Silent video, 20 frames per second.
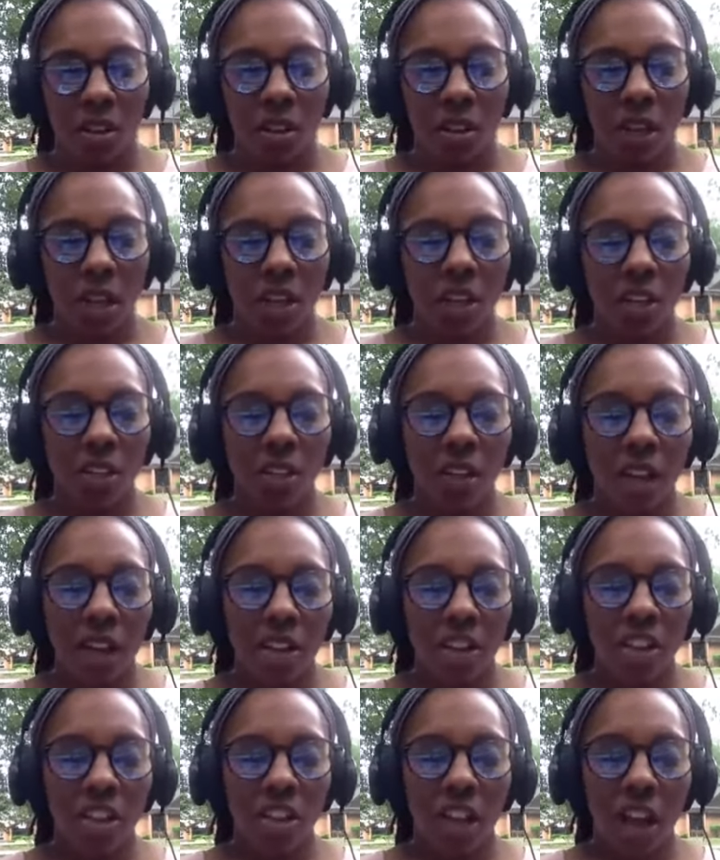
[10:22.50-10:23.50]
Let your light
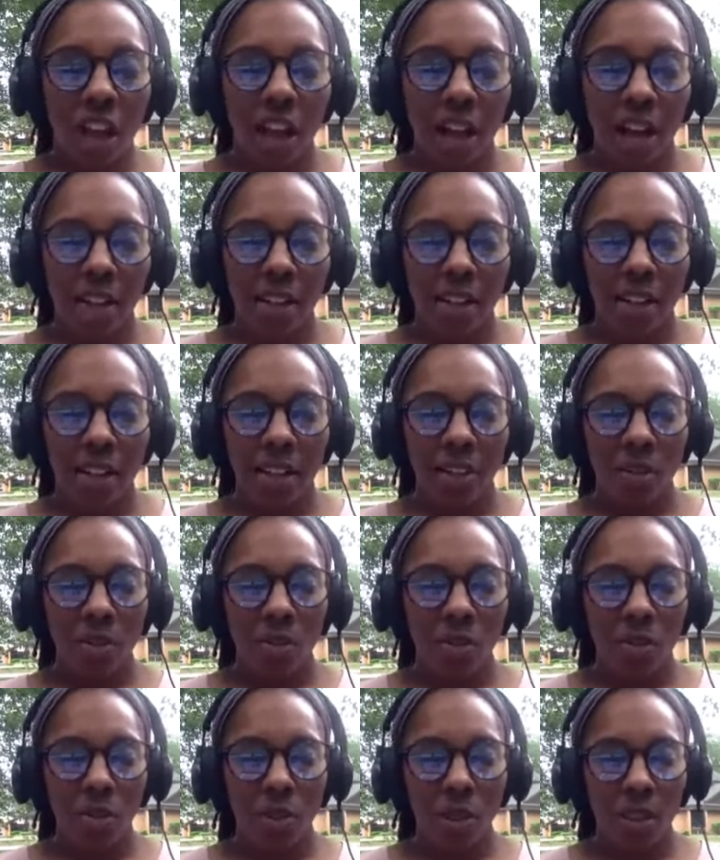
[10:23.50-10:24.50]
shine in
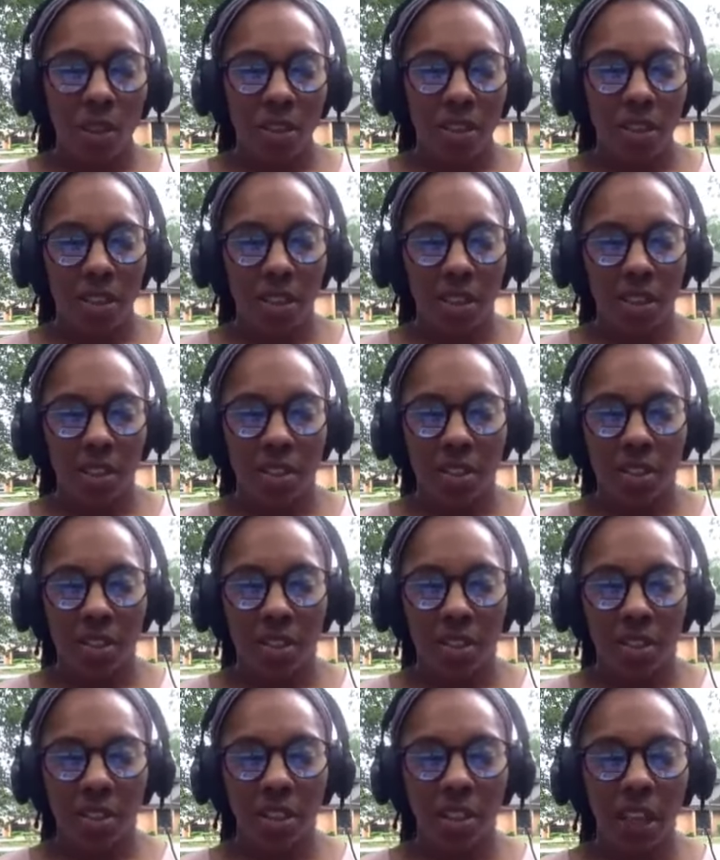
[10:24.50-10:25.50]
those spaces.
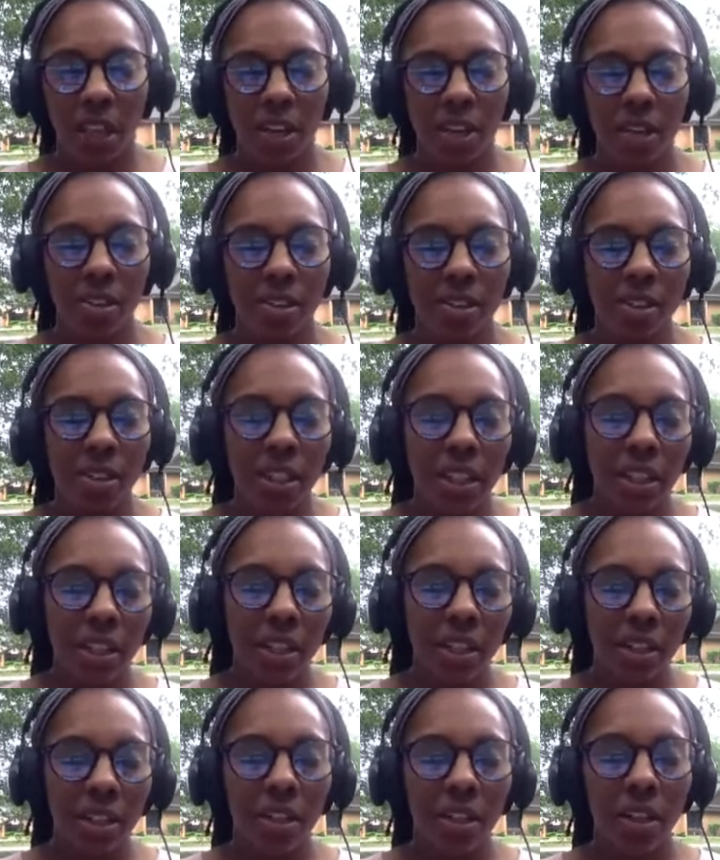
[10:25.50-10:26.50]
Let us
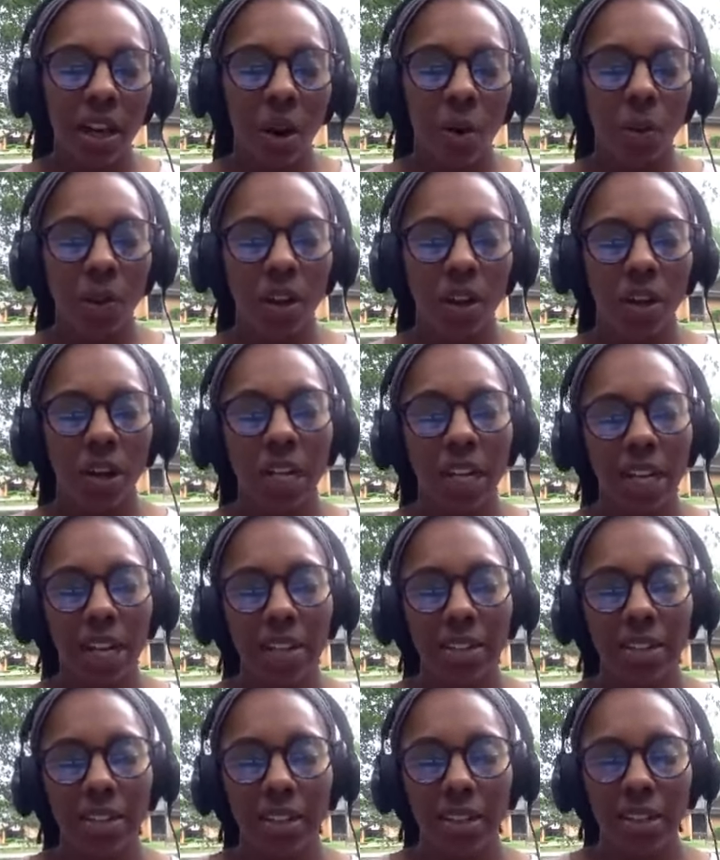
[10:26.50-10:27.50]
see how we are
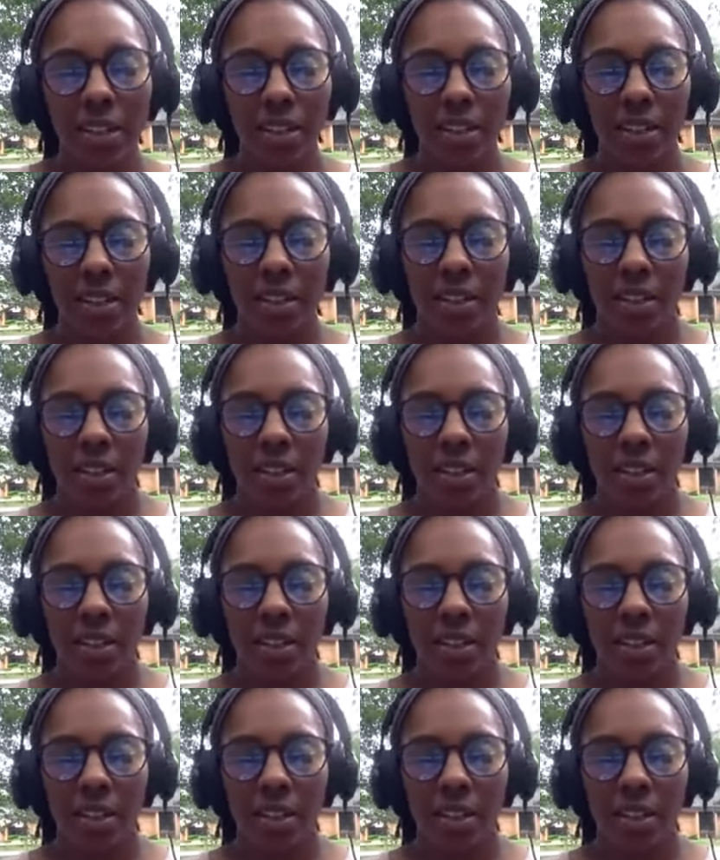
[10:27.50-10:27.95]
connected.